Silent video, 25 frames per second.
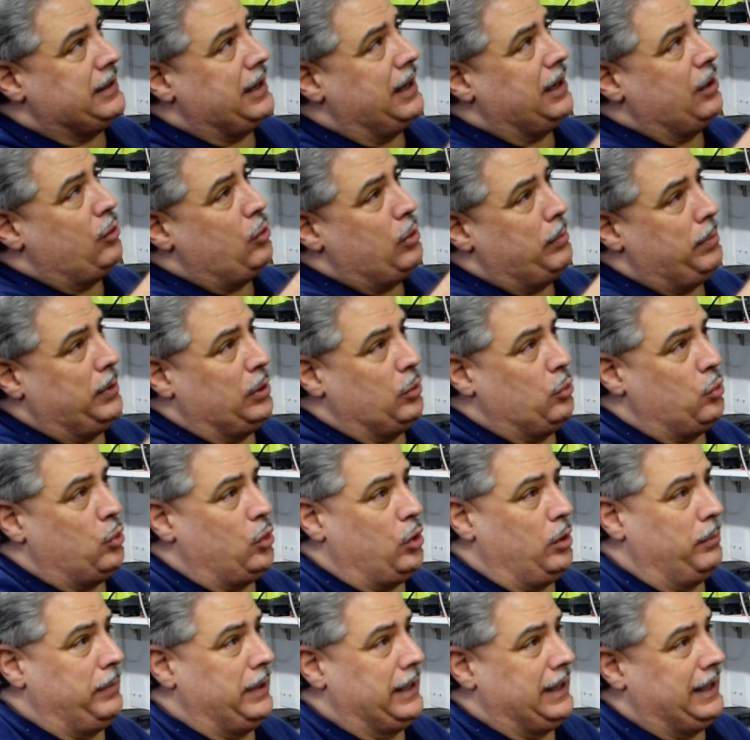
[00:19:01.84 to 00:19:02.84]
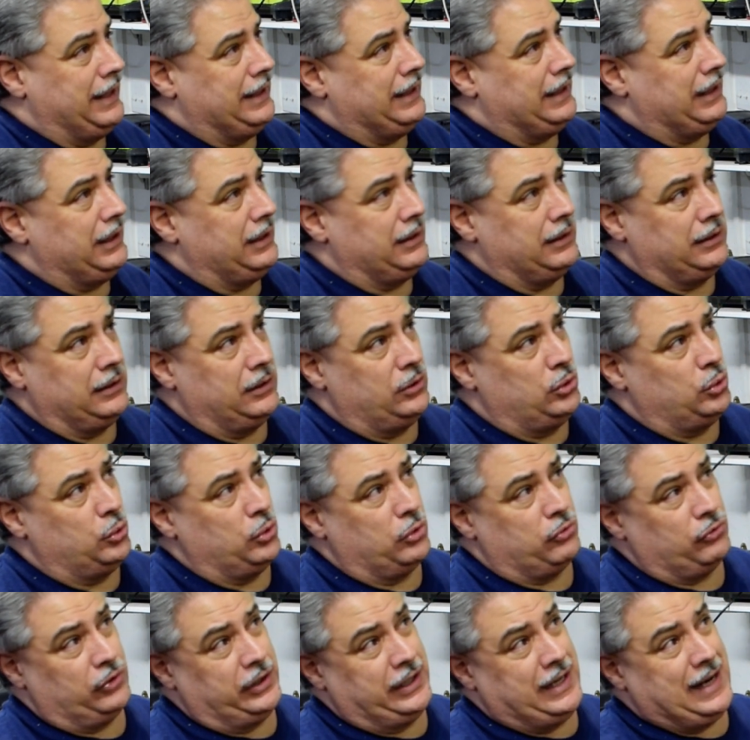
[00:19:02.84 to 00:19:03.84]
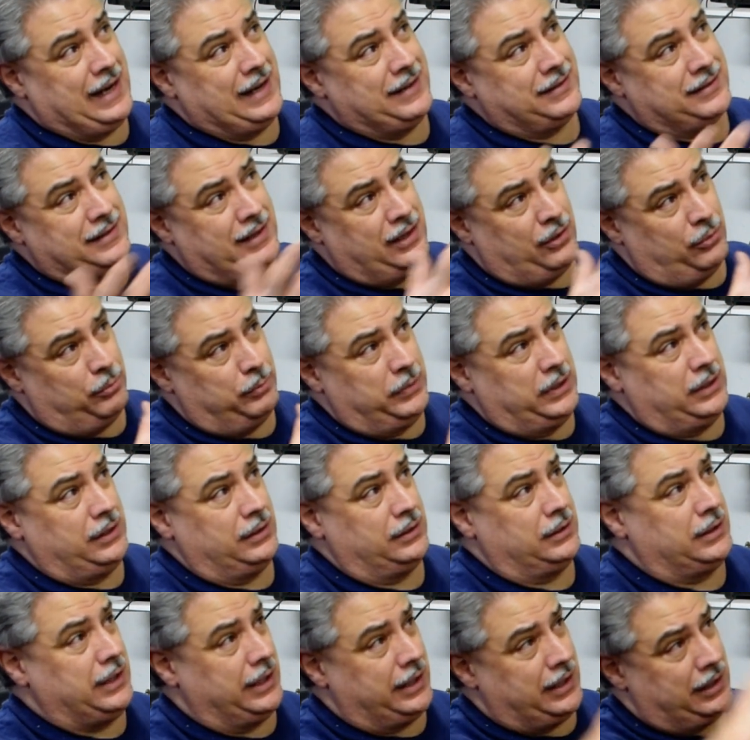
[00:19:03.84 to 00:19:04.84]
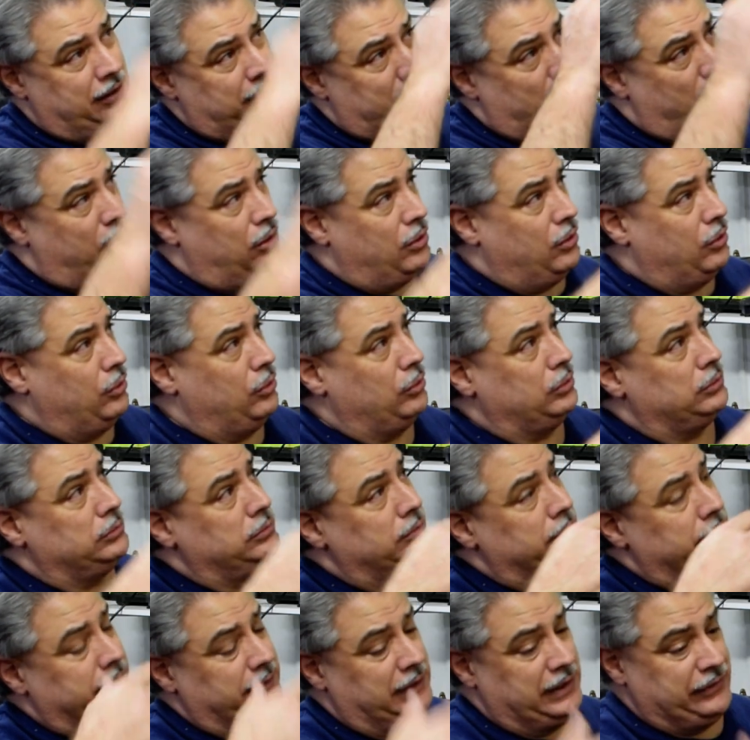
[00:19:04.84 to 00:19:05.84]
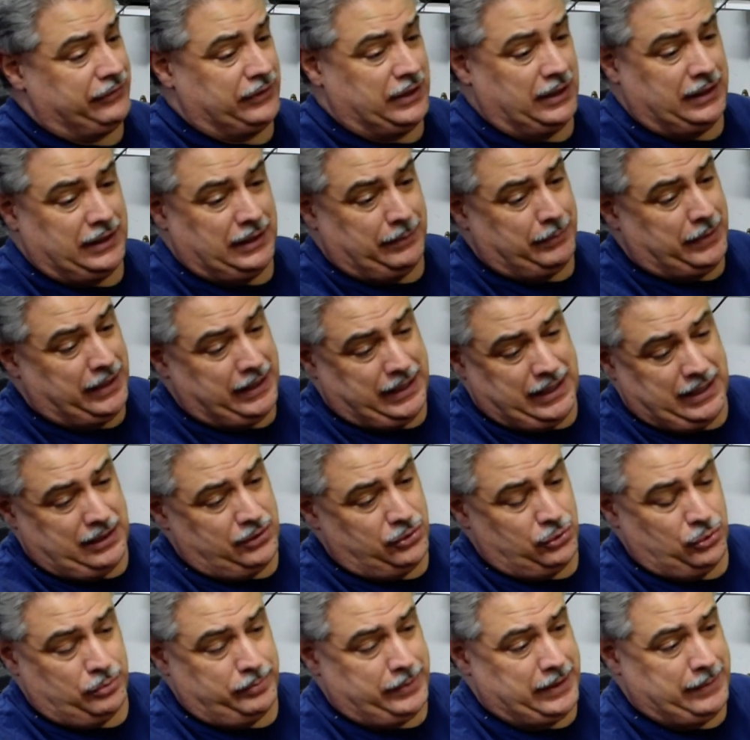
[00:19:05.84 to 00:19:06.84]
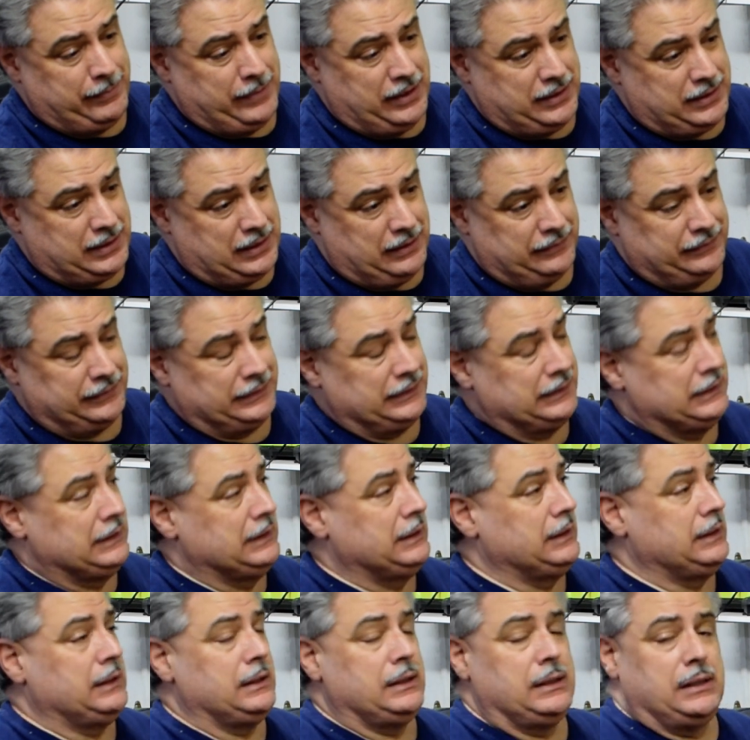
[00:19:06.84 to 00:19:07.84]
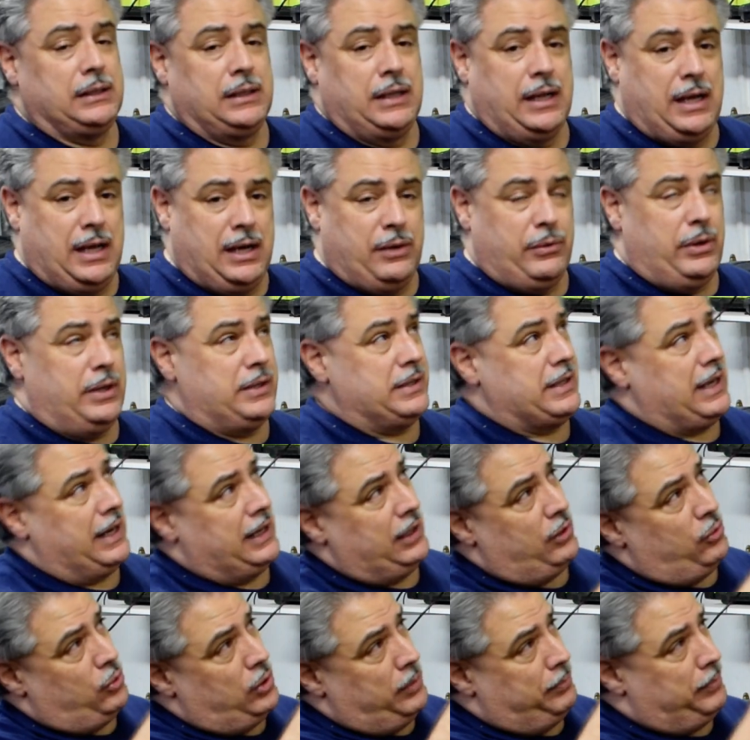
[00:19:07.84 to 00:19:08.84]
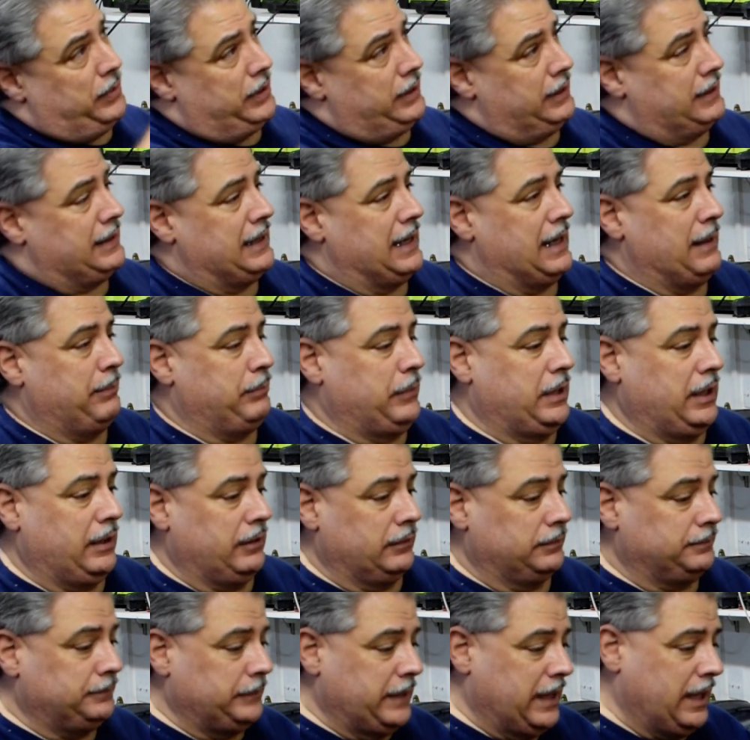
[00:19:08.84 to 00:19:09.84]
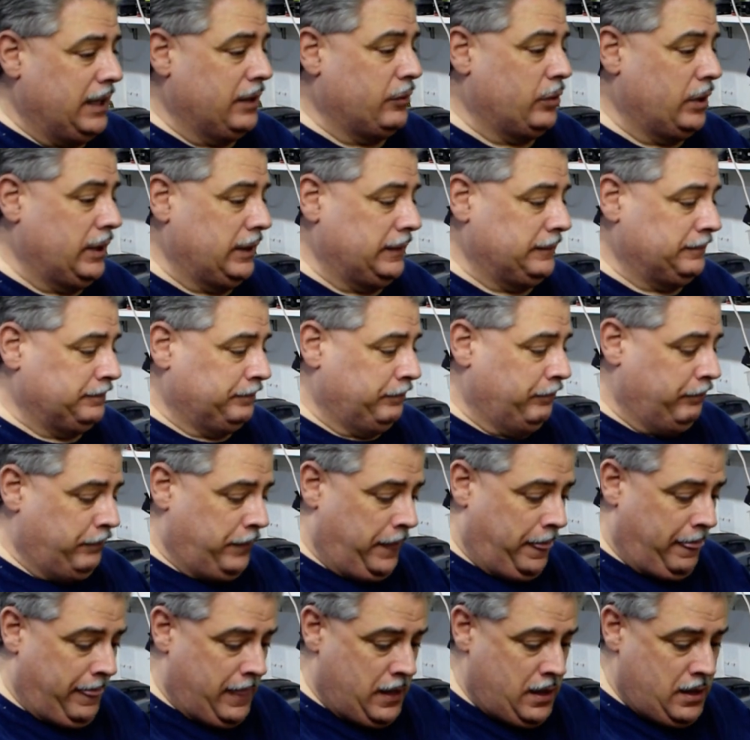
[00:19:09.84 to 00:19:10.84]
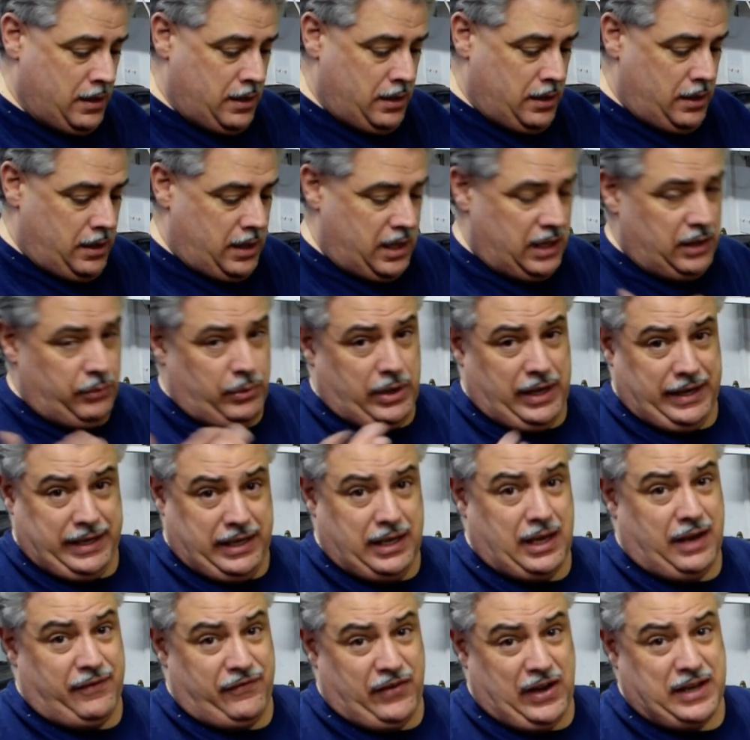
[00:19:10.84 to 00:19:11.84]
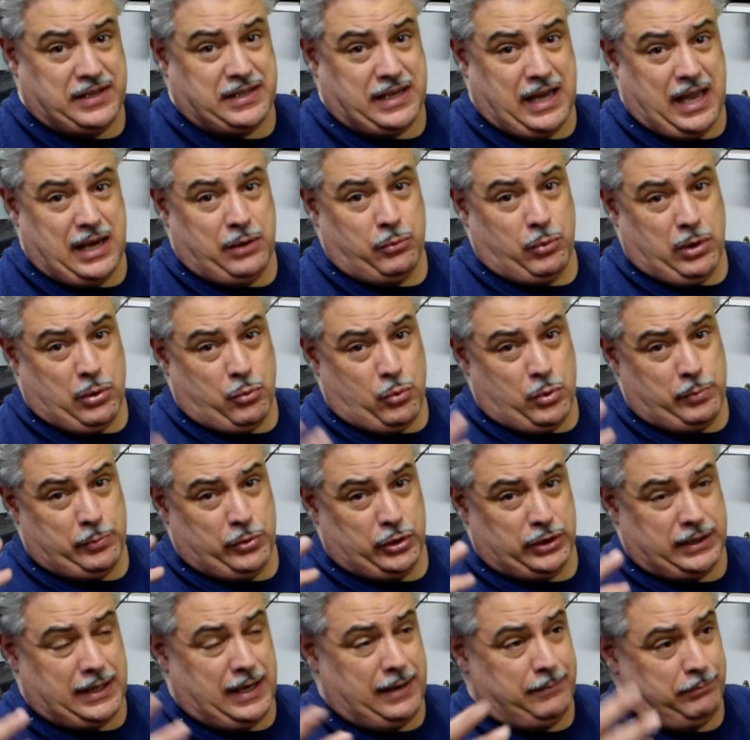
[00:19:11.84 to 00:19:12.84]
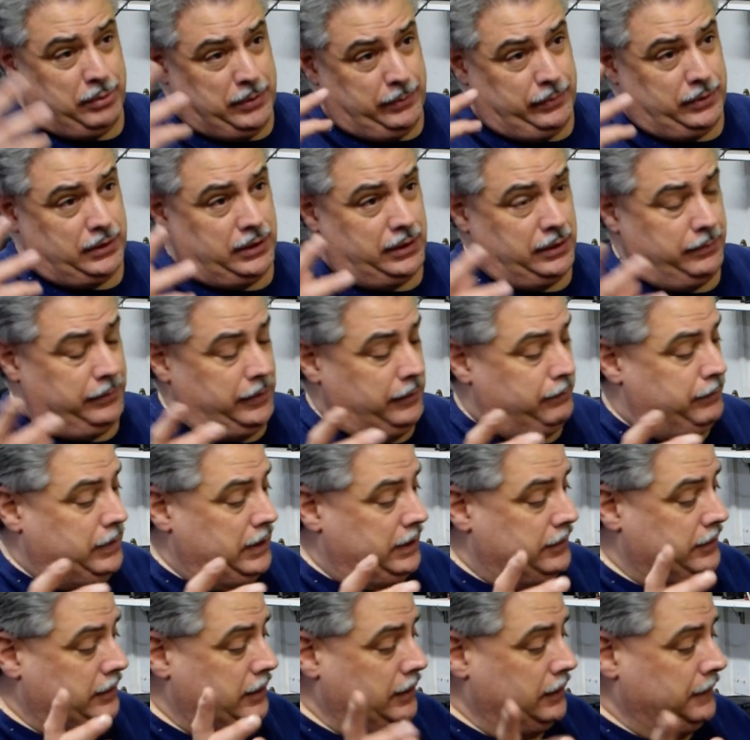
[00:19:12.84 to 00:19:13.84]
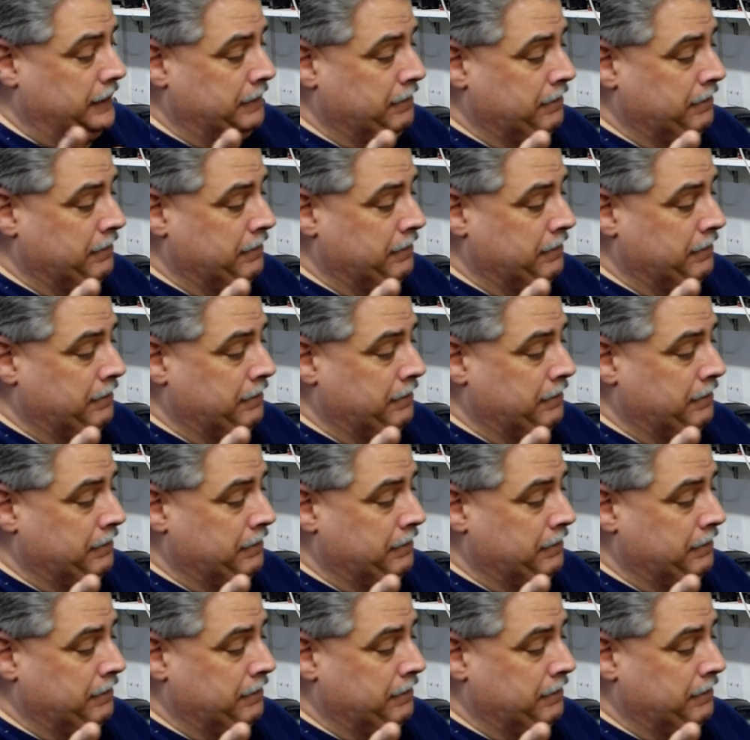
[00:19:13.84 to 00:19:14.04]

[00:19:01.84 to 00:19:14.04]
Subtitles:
got to go up on the wall, but I need 2 or 3 guys to help me cut out the hole, lift it up. I can't do it by myself. Anyway, it's got to go up on the top there. Anyway, if I say anyway one more time, people are going to be pissed.